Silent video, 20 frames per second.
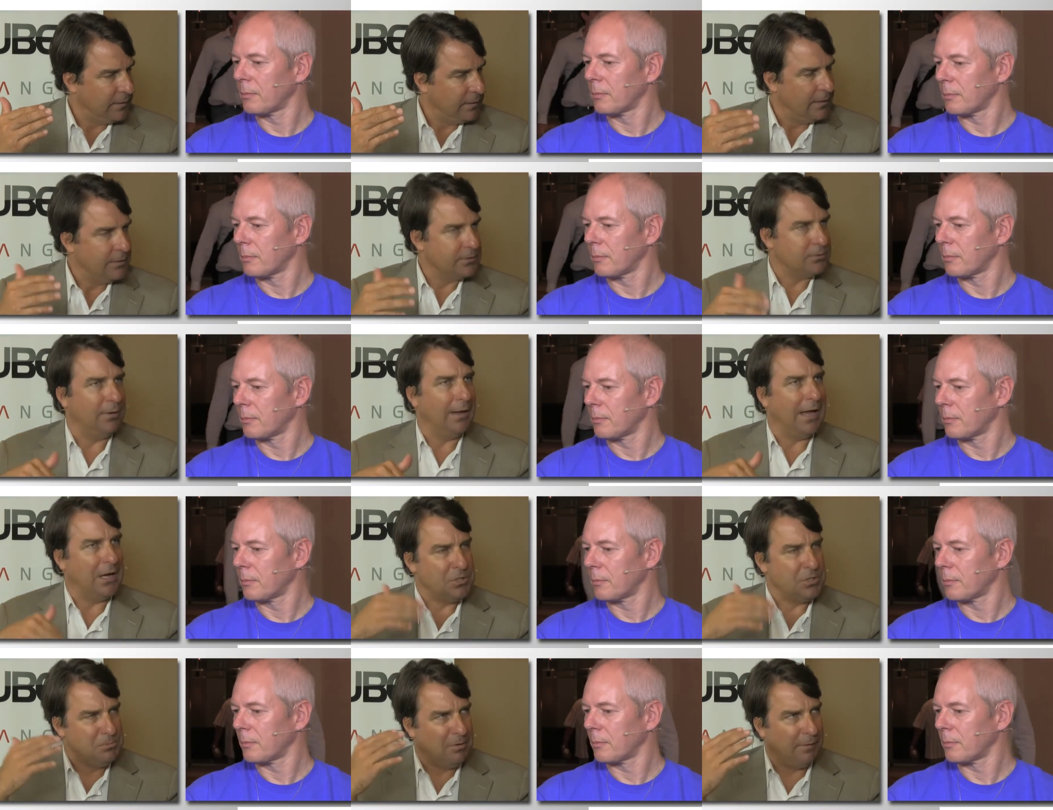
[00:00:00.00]
Speaker 1: So
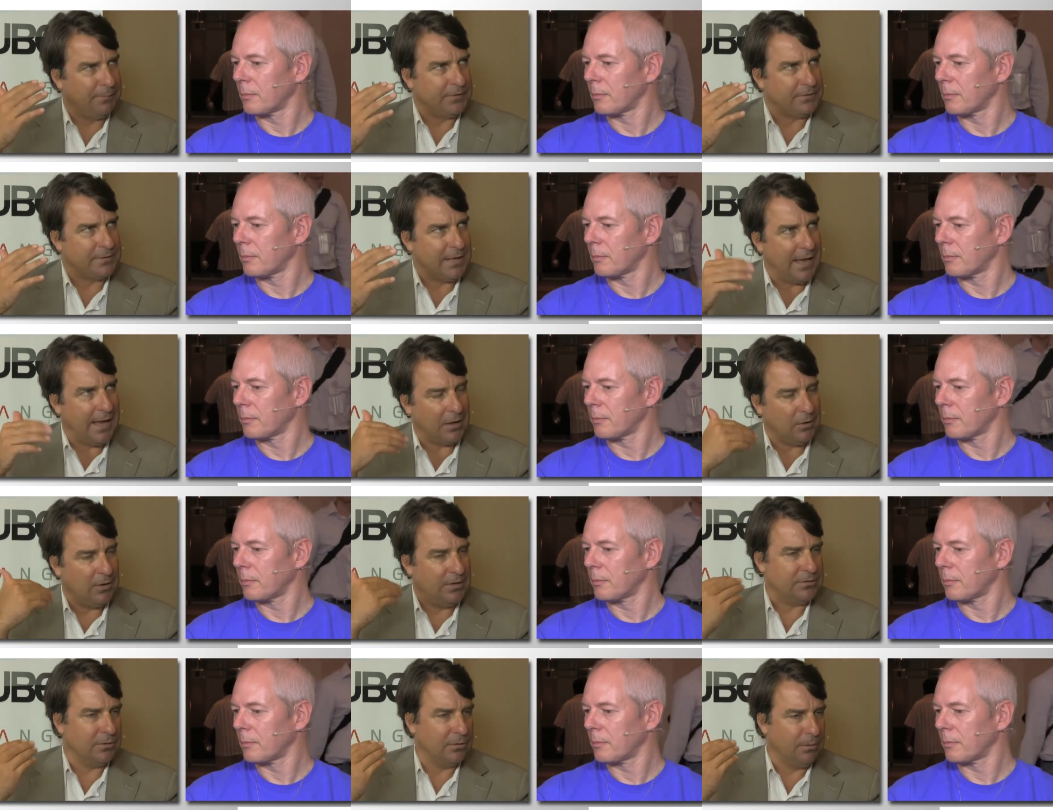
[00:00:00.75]
as you move up the stack,
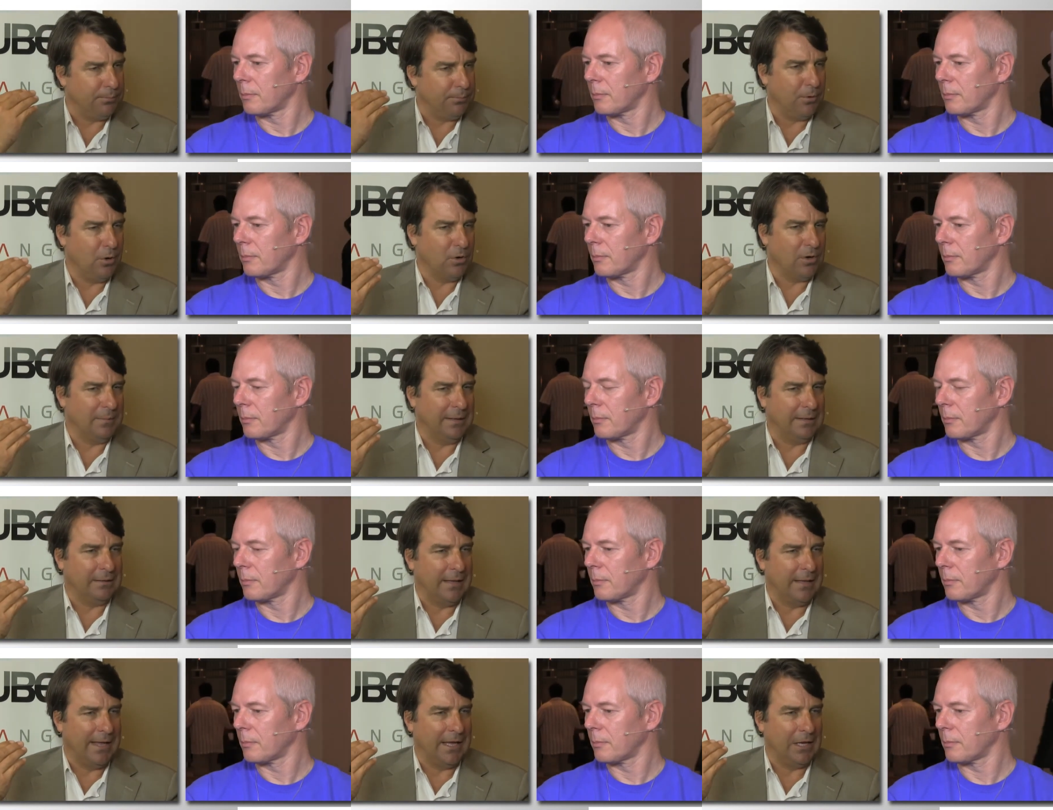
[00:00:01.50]
is there a programming
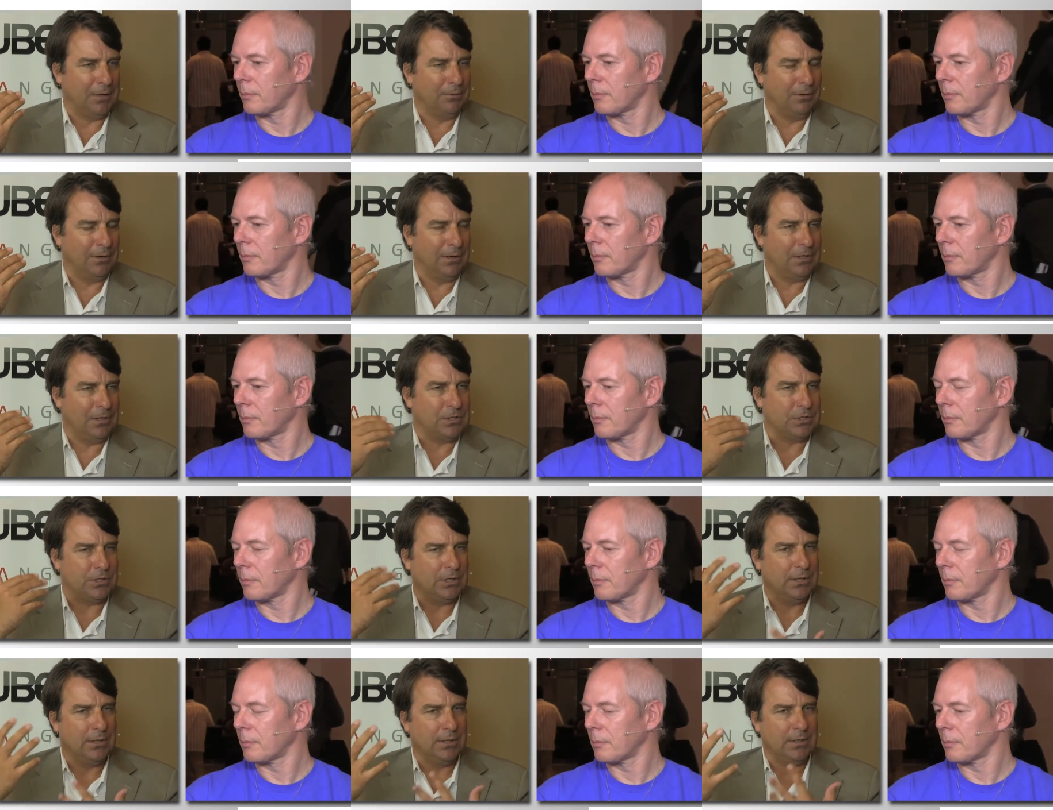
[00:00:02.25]
language
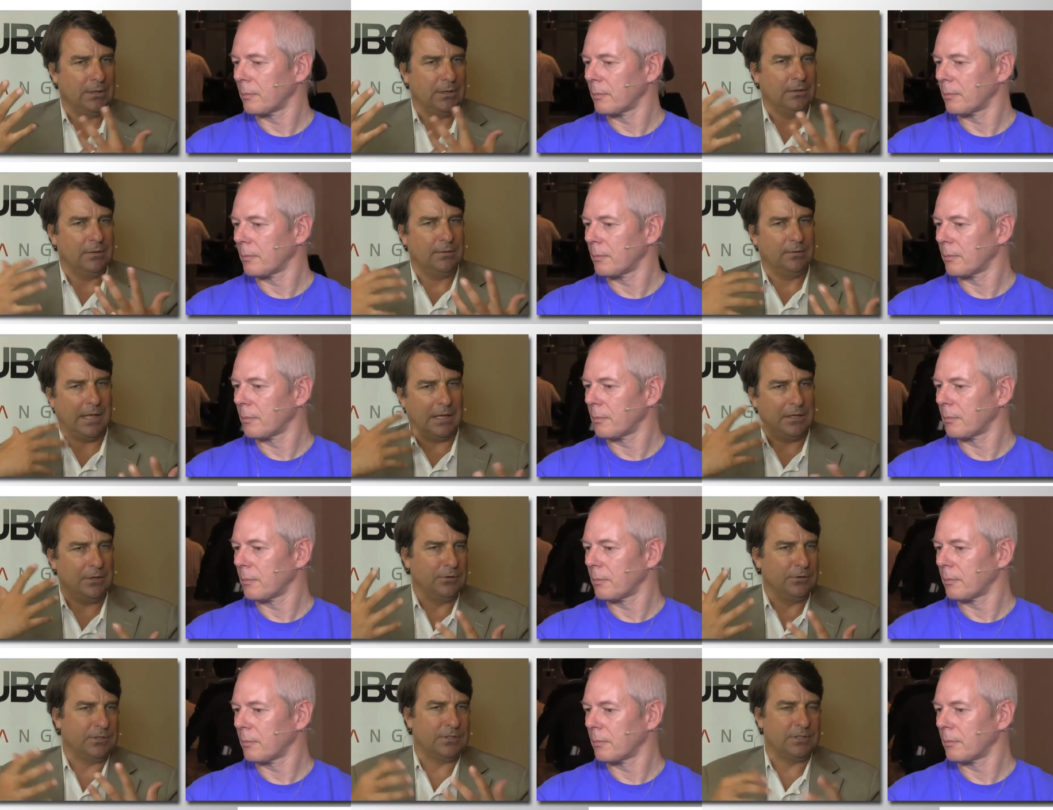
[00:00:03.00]
that
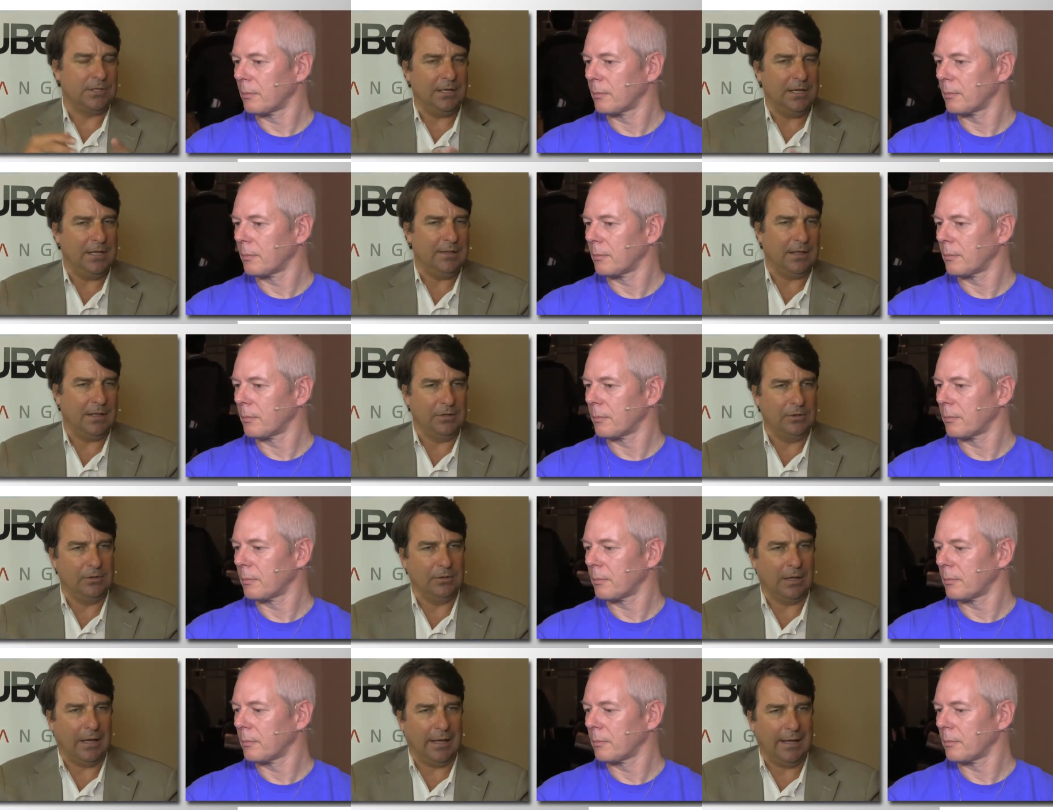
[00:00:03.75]
you see that you
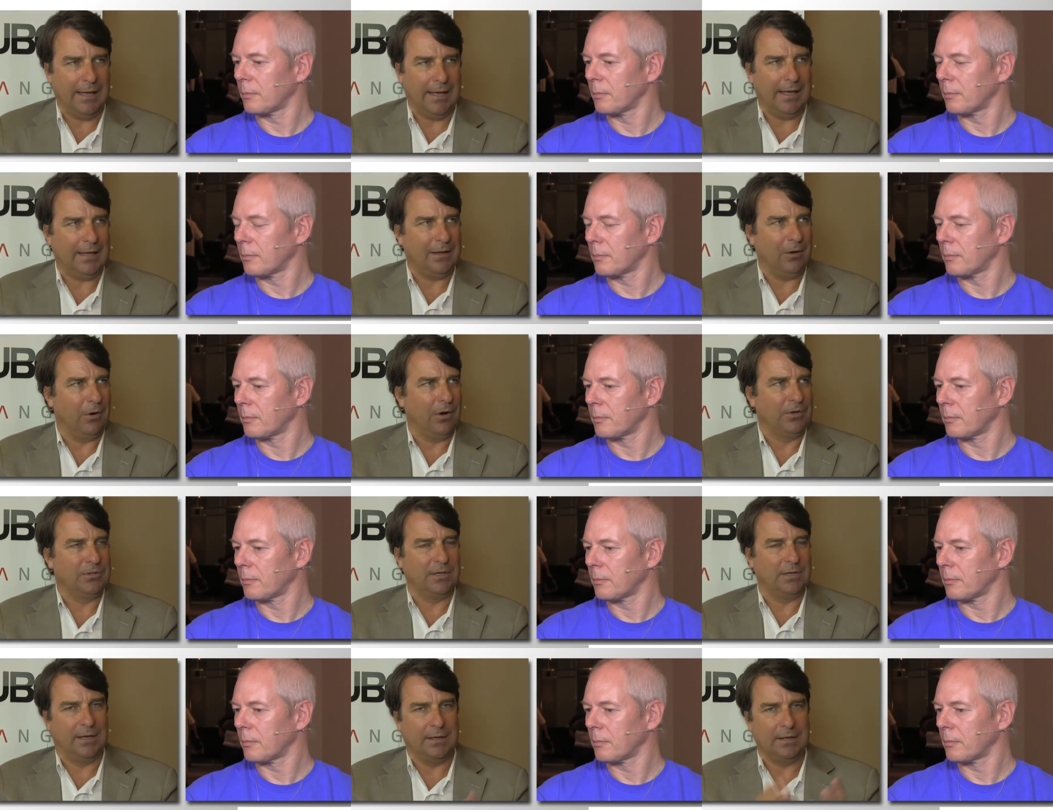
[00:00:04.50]
like, or is
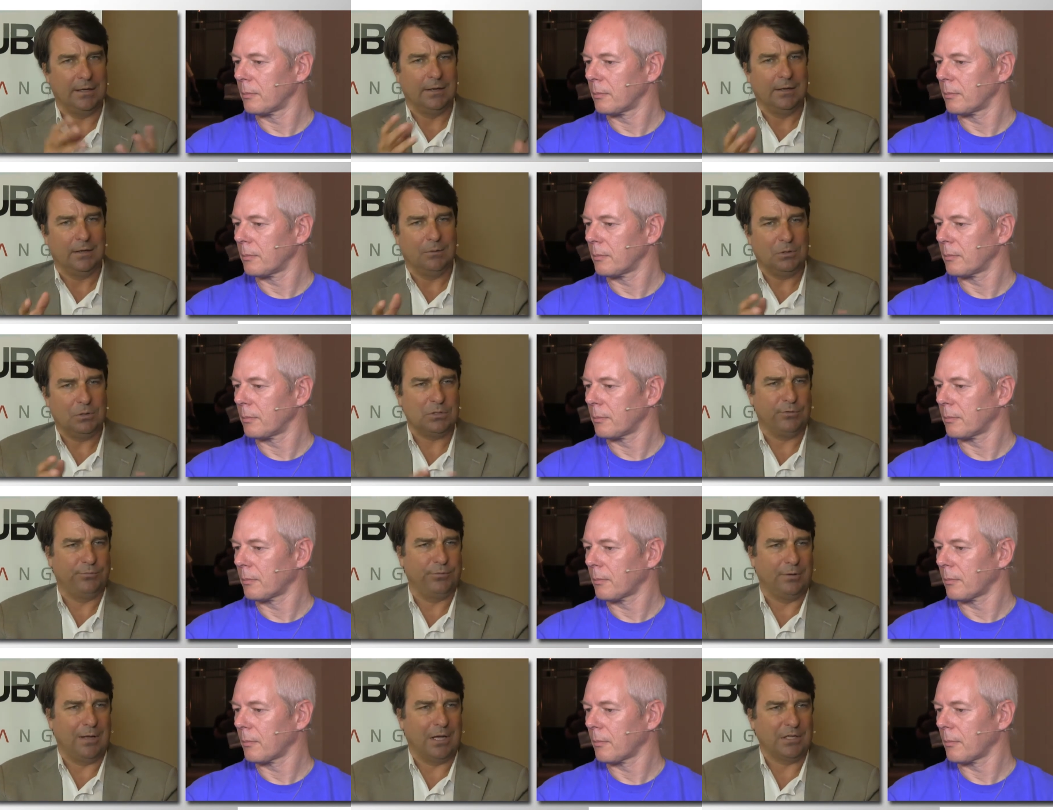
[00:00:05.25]
it, what's your
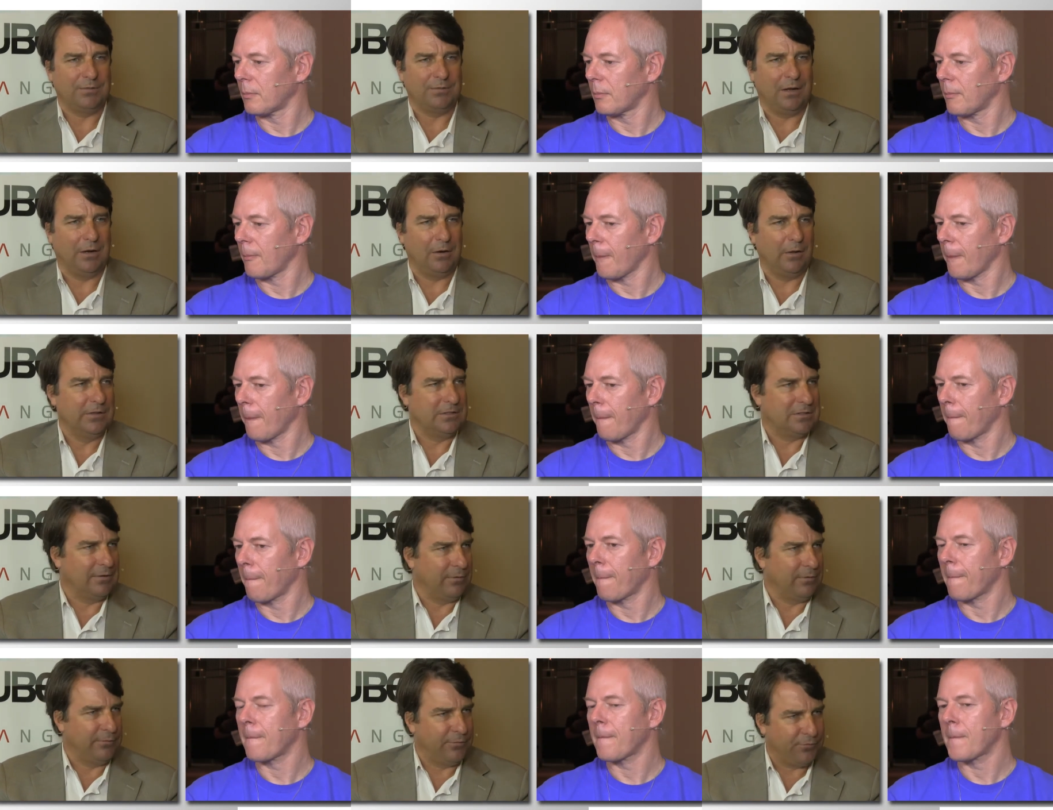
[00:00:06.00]
philosophy on all these
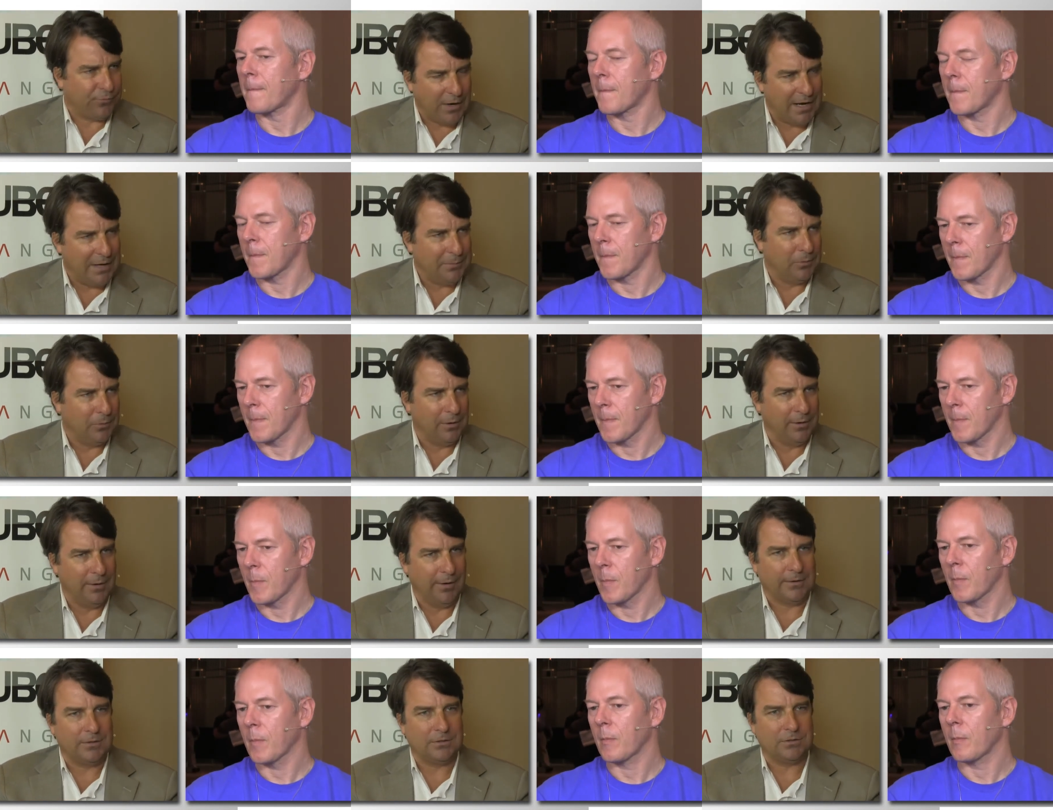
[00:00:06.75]
different
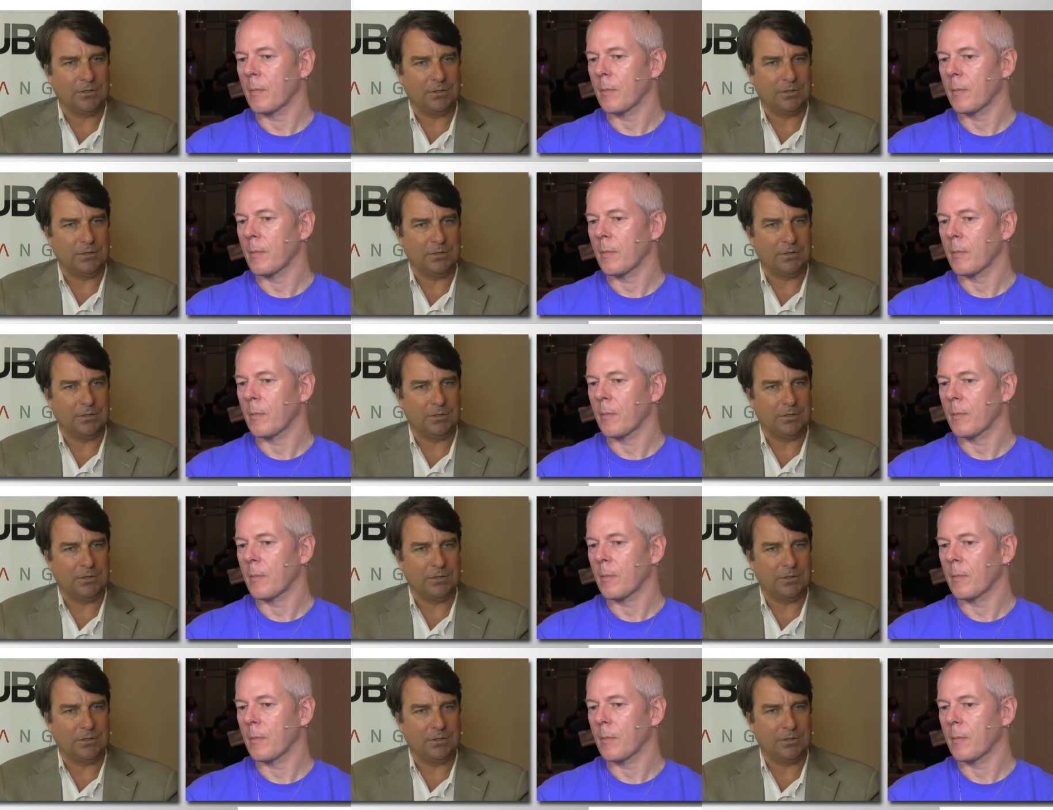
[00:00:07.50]
frameworks?